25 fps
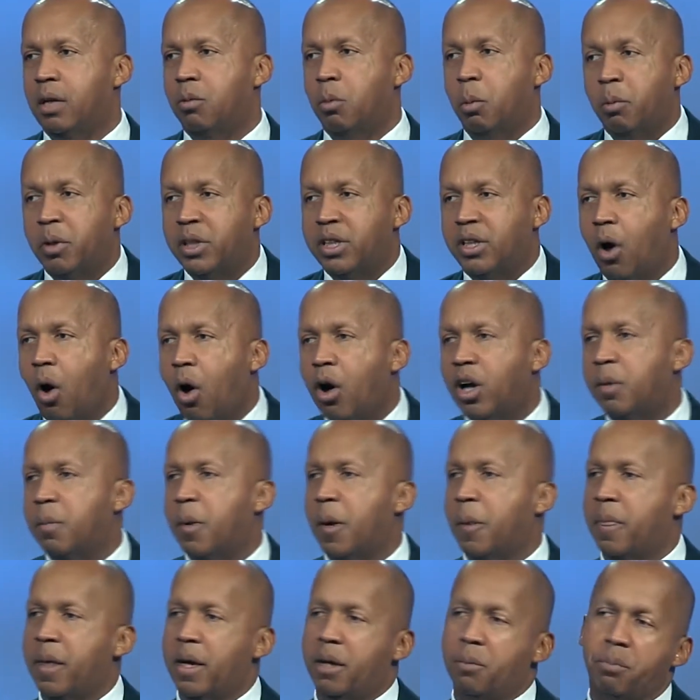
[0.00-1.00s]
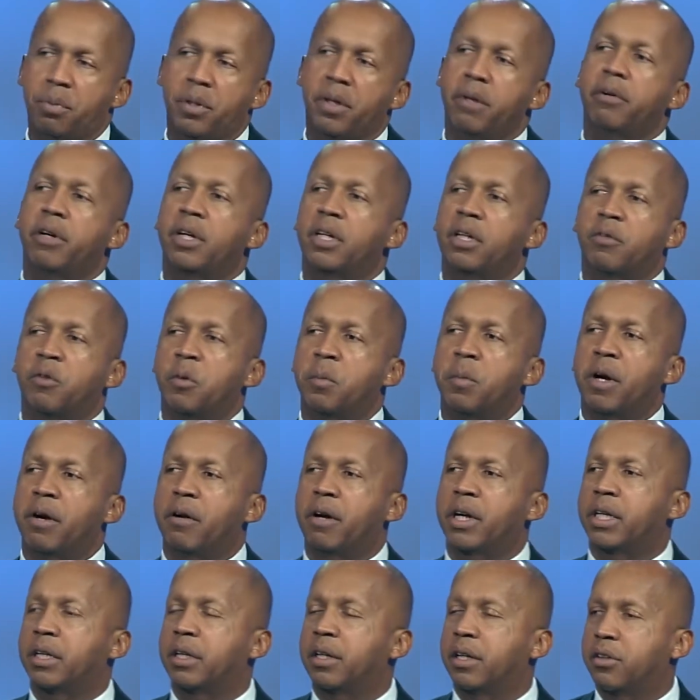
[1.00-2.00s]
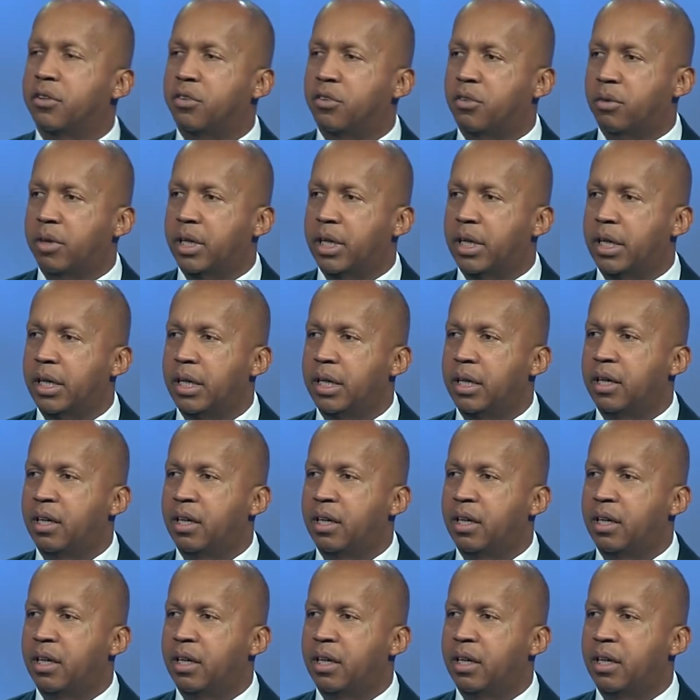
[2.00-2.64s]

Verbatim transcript: when we talk about that period of American history.